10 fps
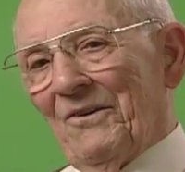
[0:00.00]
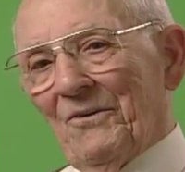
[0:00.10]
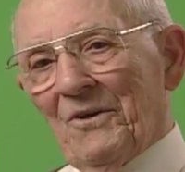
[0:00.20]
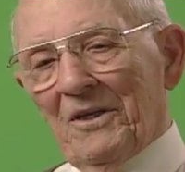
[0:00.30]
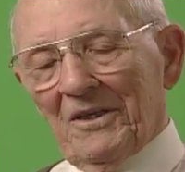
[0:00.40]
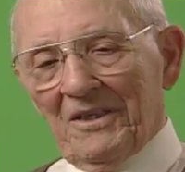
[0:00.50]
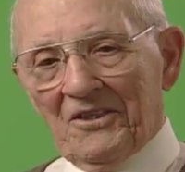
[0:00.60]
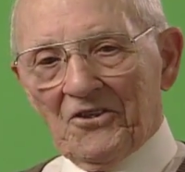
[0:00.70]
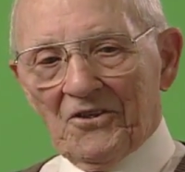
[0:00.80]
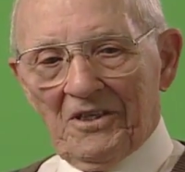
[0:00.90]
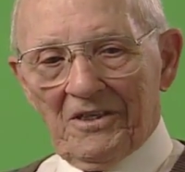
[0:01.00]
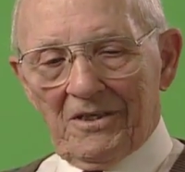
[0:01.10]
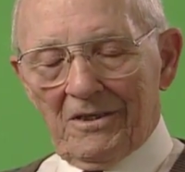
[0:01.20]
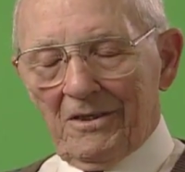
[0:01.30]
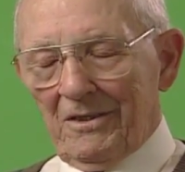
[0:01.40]
Well, it's
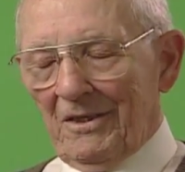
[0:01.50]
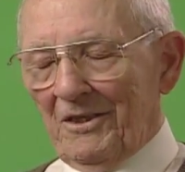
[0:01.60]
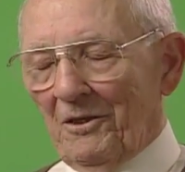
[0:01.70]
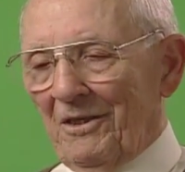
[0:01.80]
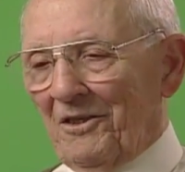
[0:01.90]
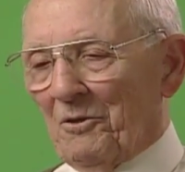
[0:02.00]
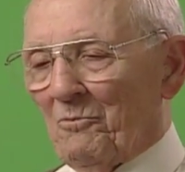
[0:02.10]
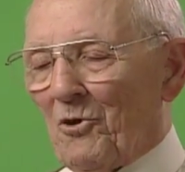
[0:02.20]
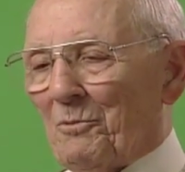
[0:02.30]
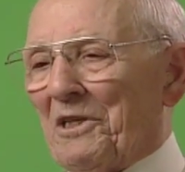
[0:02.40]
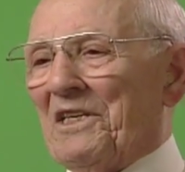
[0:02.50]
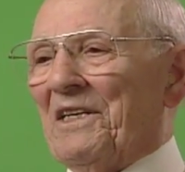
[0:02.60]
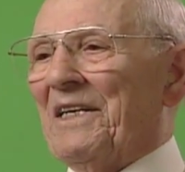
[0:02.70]
at the moment,